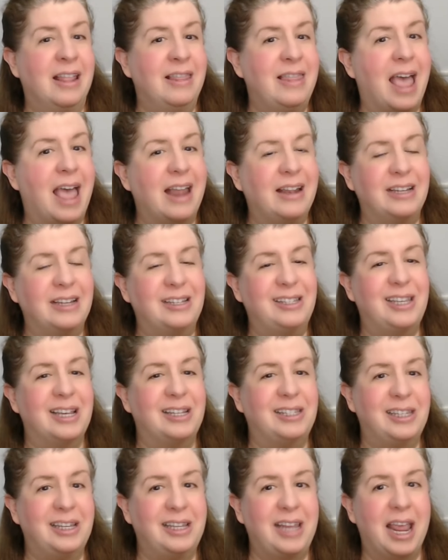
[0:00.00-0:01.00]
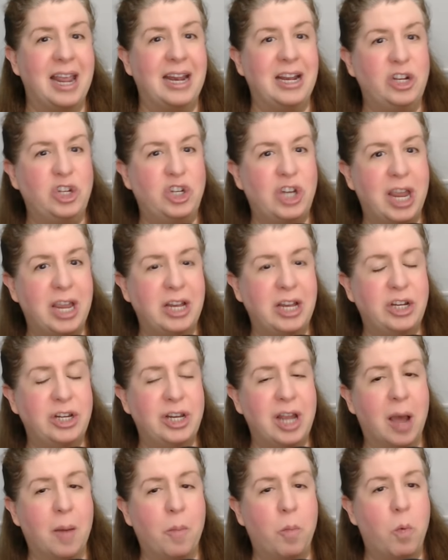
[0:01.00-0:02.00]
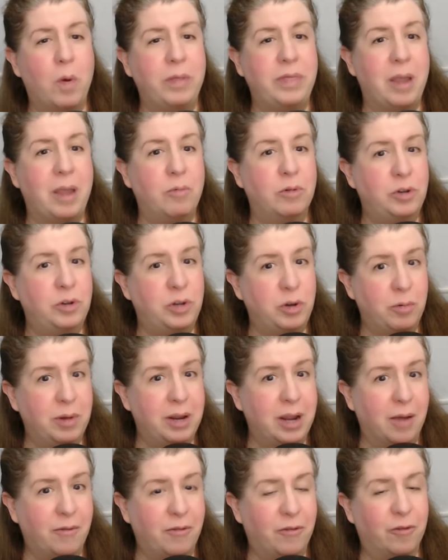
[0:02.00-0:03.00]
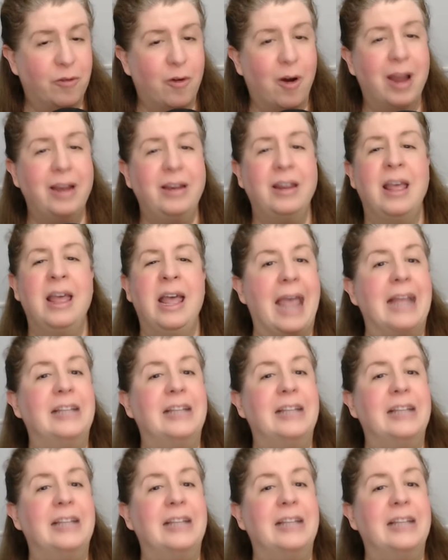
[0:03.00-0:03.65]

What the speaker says: That necessitated changing up what they were doing up front.